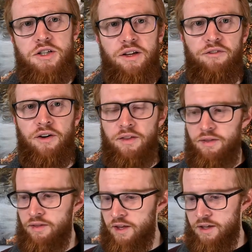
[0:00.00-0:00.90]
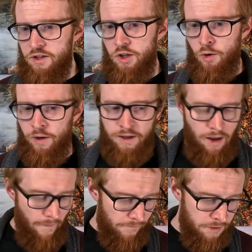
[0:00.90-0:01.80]
different than going,
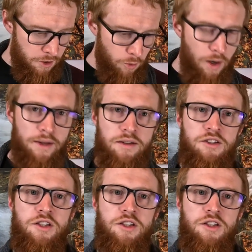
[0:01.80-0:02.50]
you know what,